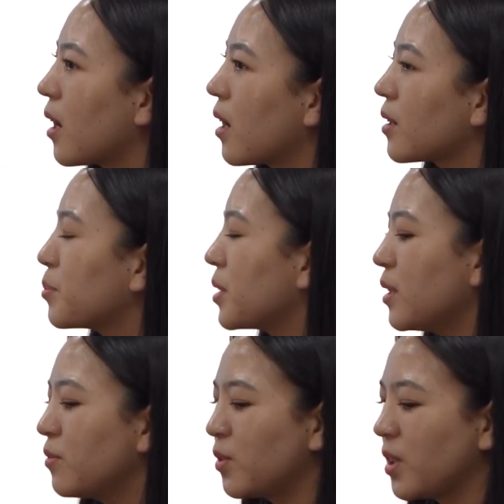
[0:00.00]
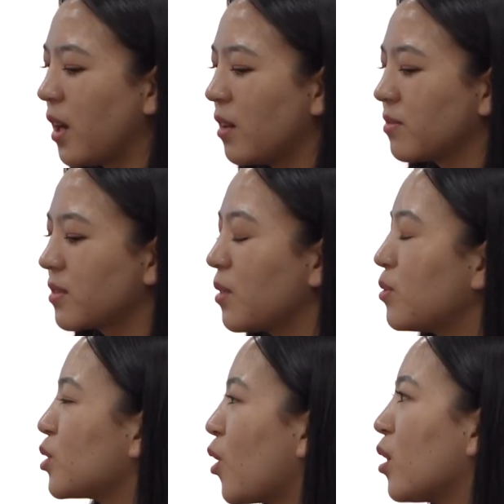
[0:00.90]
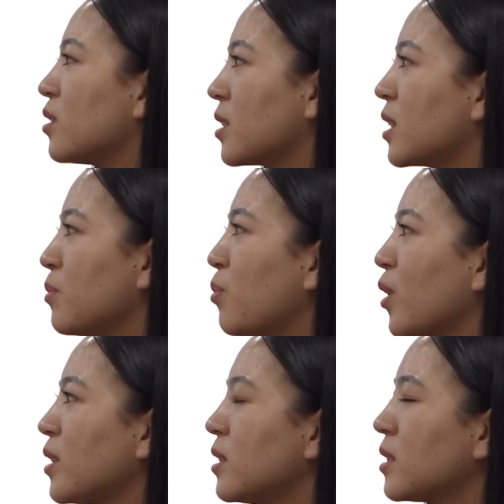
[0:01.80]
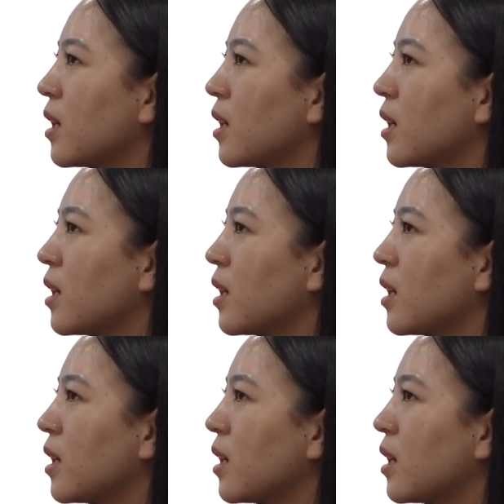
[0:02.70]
I believe we have covered all the key points.